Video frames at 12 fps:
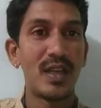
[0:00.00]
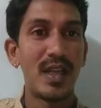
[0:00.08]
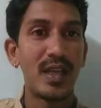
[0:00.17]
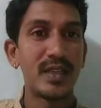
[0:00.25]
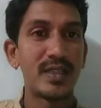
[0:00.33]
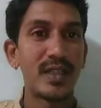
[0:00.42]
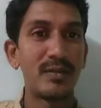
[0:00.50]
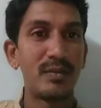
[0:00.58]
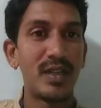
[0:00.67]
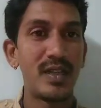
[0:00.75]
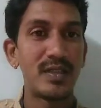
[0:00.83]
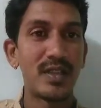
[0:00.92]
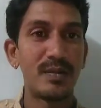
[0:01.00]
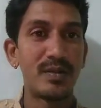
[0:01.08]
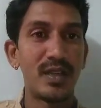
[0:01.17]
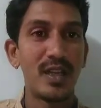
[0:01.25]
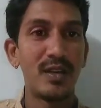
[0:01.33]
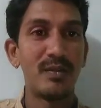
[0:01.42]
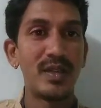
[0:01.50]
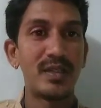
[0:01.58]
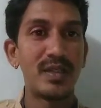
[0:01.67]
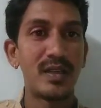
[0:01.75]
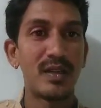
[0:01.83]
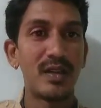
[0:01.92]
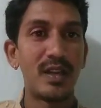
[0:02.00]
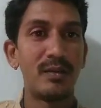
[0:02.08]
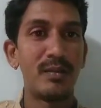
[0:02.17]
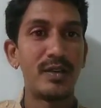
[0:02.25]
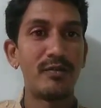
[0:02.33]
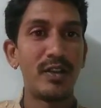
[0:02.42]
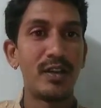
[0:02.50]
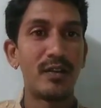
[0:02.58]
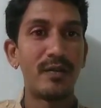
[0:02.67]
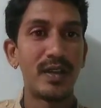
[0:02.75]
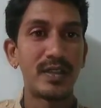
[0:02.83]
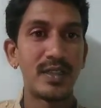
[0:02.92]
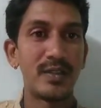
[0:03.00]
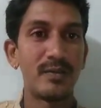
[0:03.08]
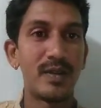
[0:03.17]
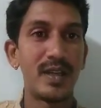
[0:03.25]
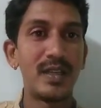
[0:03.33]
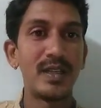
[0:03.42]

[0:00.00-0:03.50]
X and middle subtree elements are in between of X and Y,